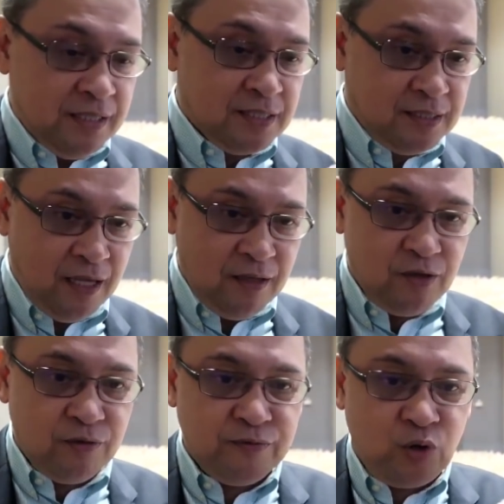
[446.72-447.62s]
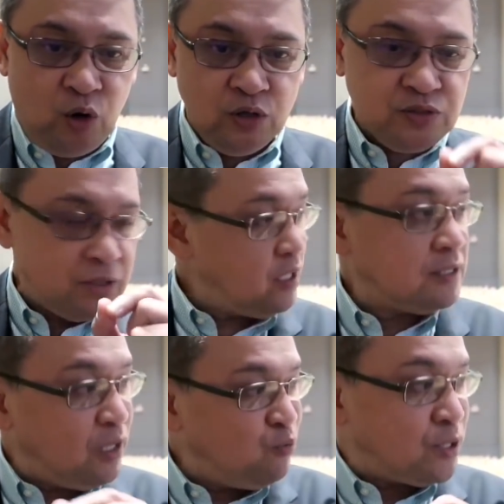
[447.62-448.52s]
But instead of
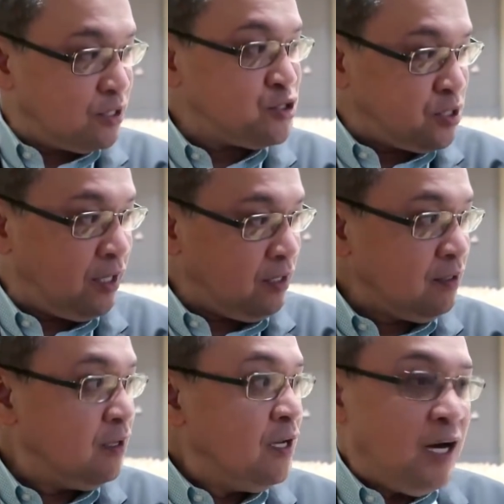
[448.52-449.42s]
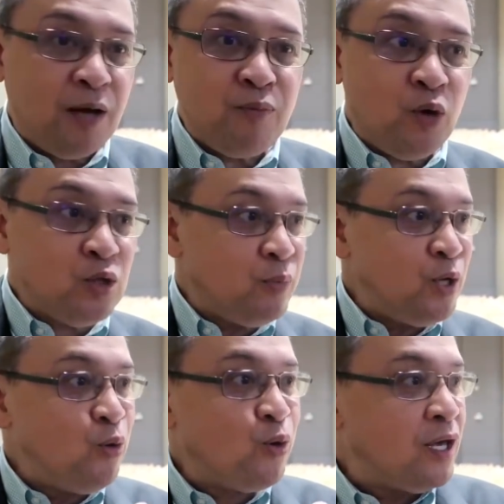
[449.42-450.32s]
contradicting what they're saying, mm. I'm
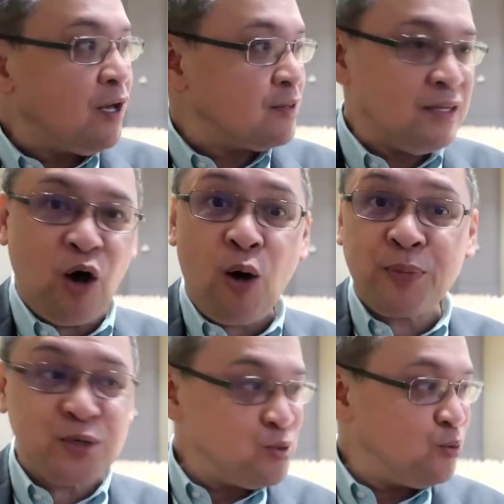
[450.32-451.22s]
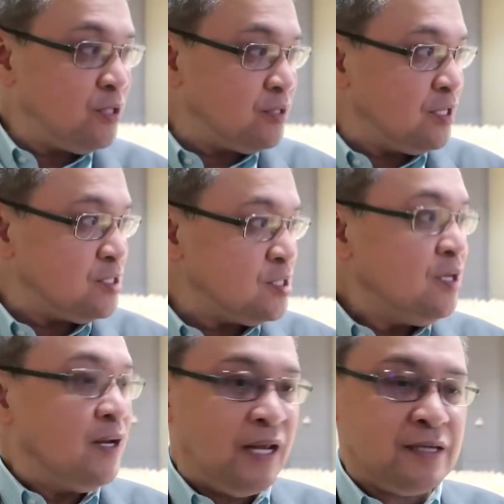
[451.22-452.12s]
going to be looking at the
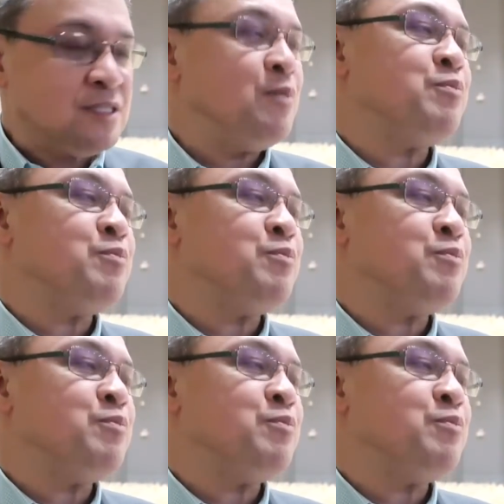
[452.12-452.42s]
opportunities. Hmm.